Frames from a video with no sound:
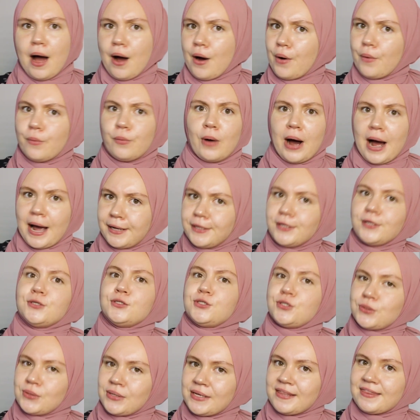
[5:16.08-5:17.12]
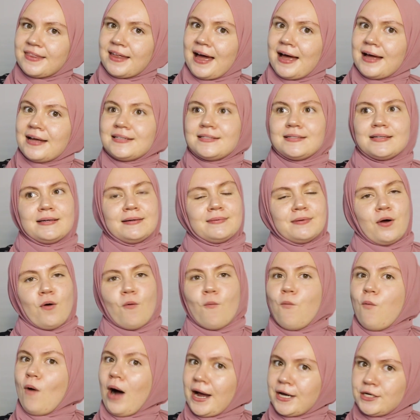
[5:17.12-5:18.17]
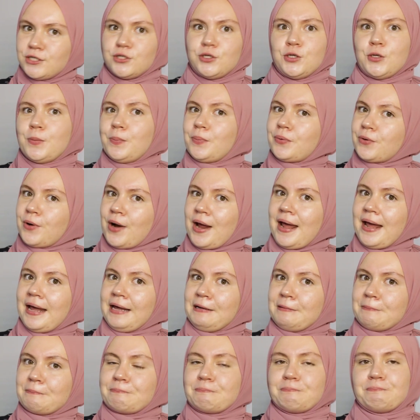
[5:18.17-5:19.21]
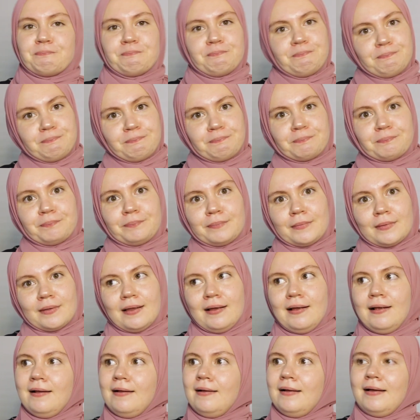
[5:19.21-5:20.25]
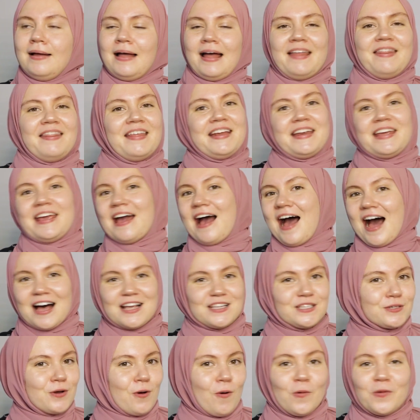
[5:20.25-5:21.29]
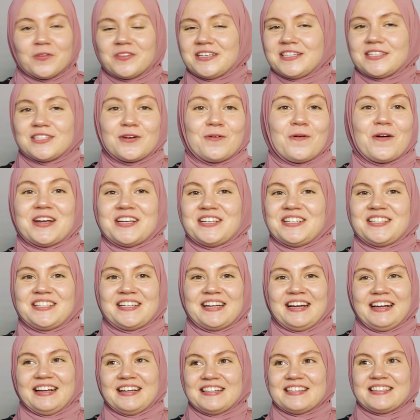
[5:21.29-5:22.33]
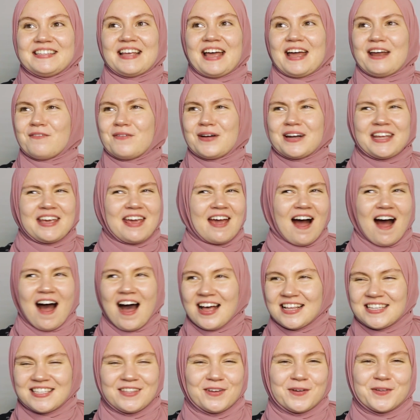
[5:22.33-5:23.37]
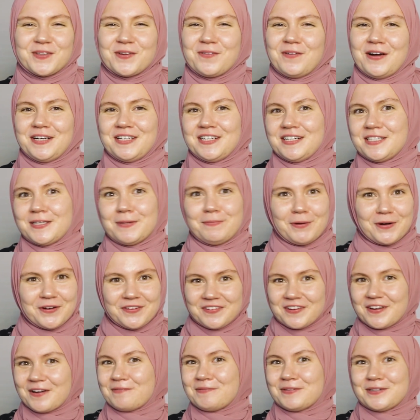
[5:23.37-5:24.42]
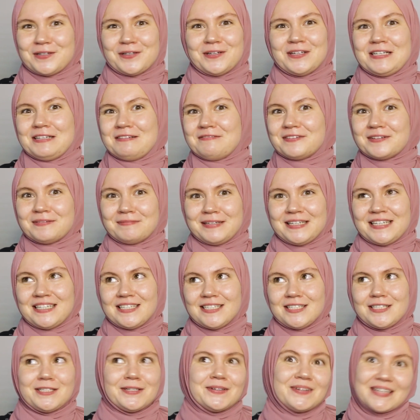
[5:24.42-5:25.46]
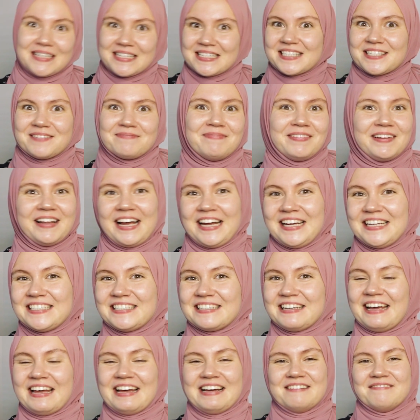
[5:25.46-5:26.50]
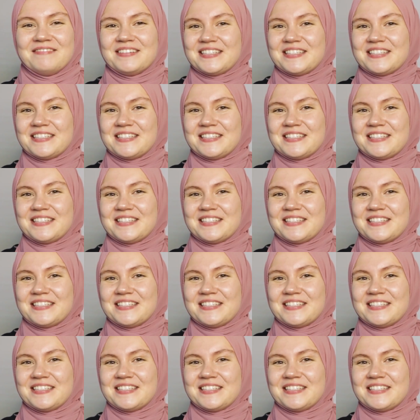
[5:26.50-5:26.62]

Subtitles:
why are you doing that? Why do you pray? And then he asks all these questions, and when he asks those questions, it's a perfect opportunity for me to explain to him.